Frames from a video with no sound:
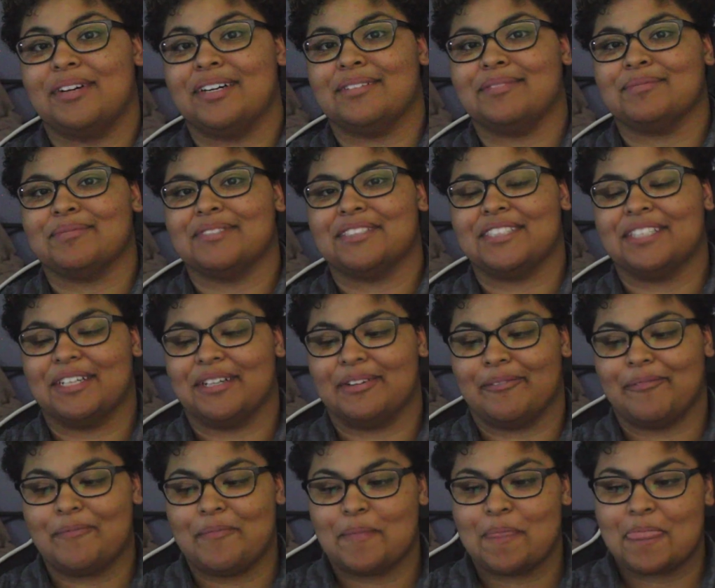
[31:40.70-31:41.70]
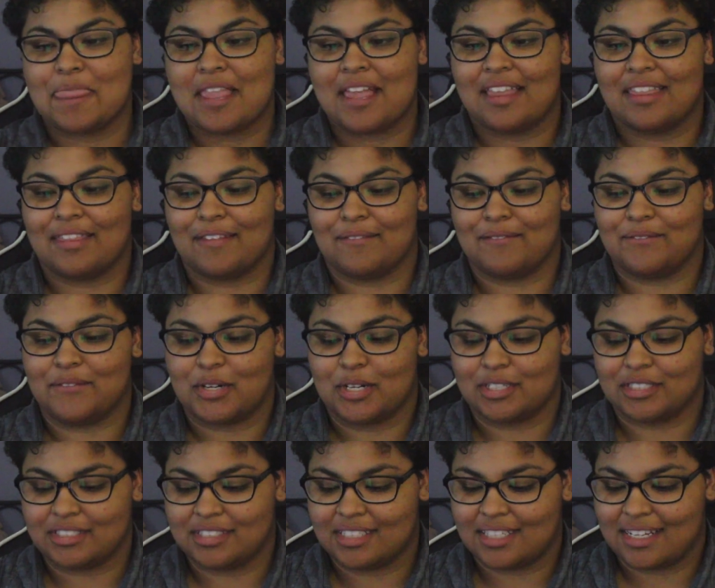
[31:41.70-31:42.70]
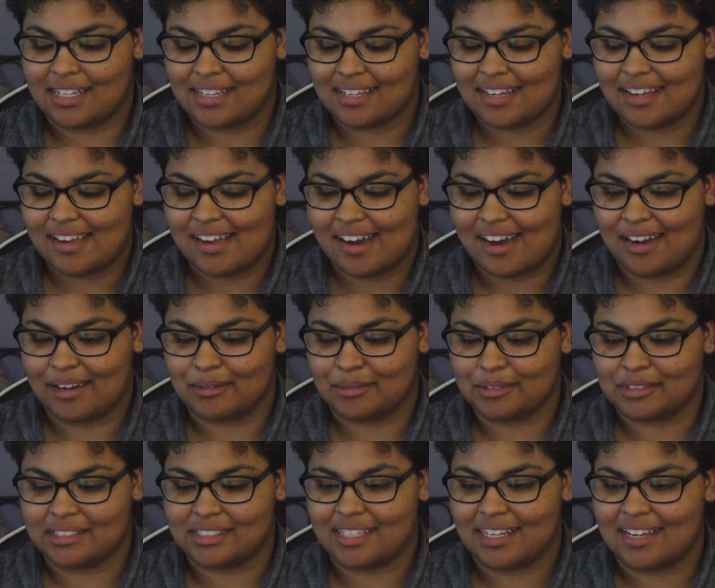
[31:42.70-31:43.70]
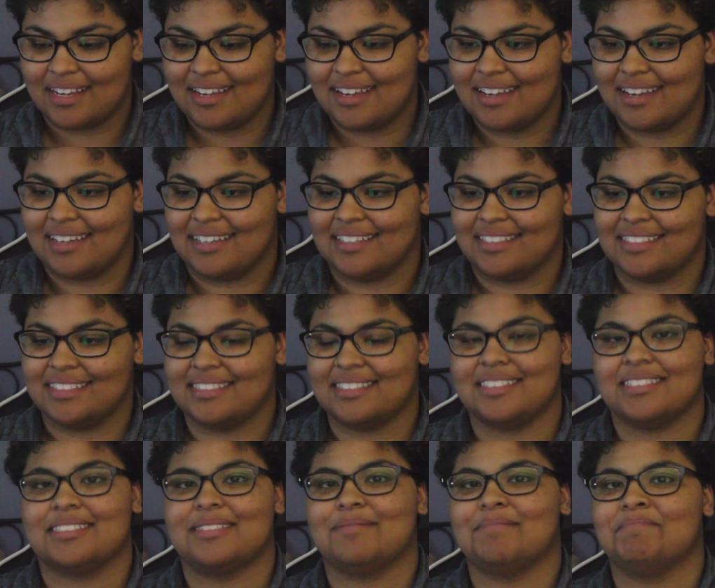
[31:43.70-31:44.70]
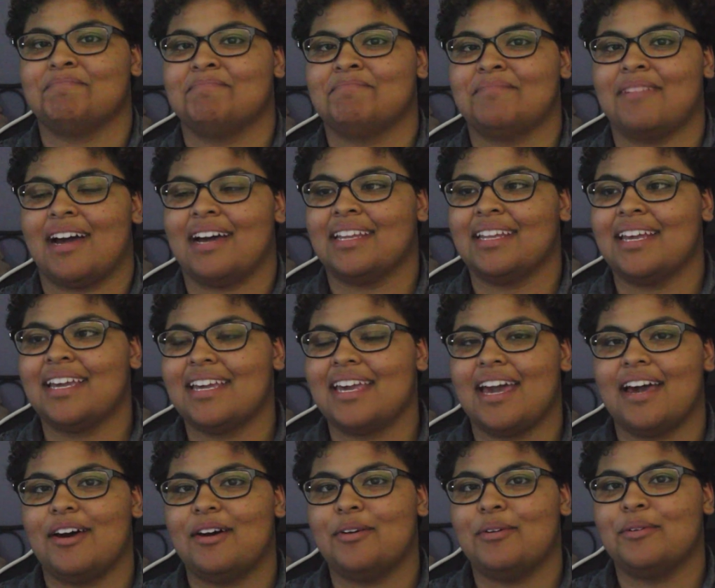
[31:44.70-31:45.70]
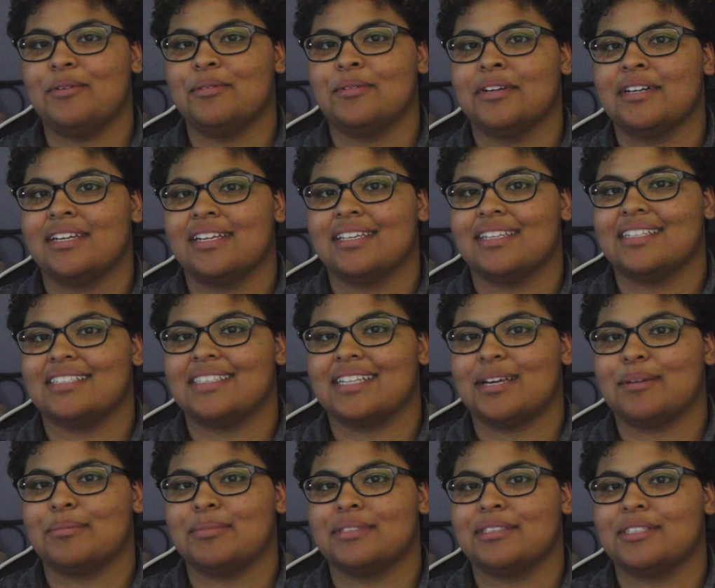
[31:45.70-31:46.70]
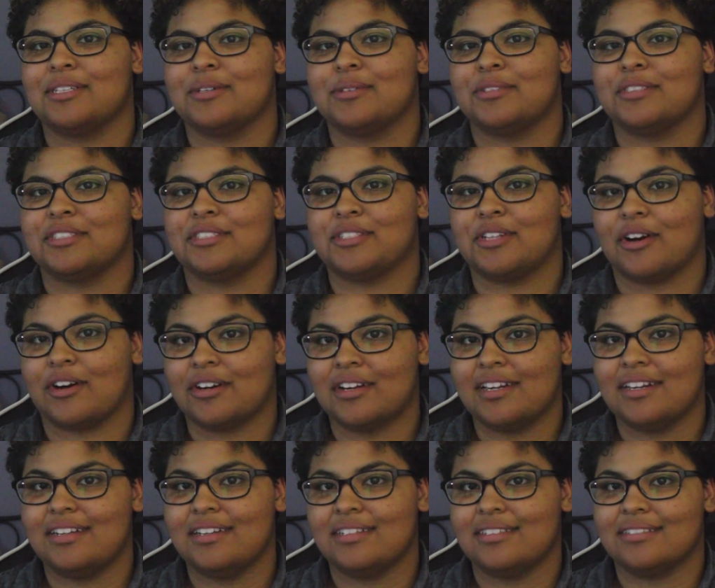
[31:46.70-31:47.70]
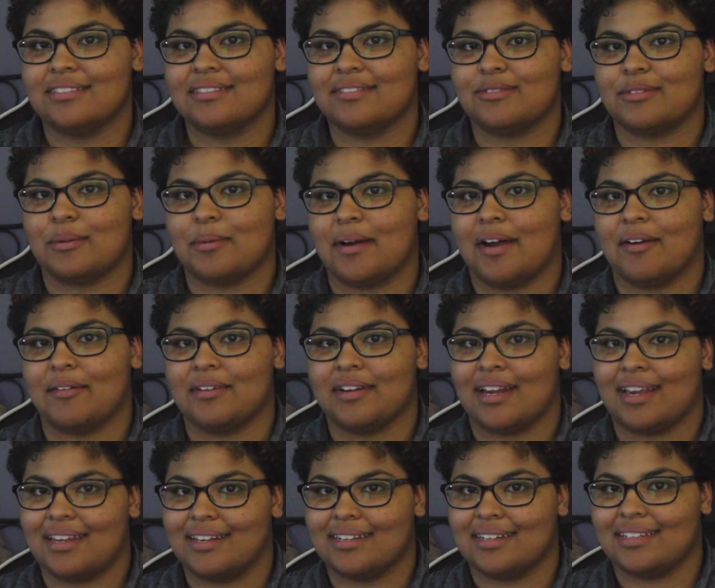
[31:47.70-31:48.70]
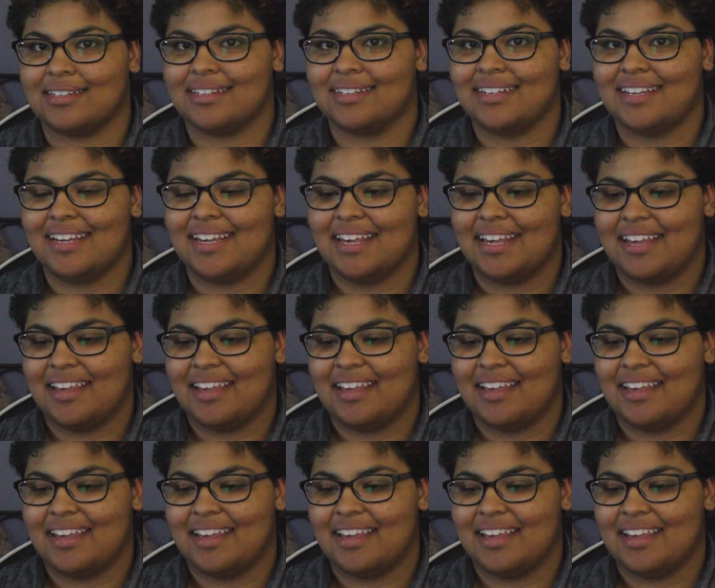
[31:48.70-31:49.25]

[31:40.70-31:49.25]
Well, so, the first thing I will say is I like how this episode started from how it ended.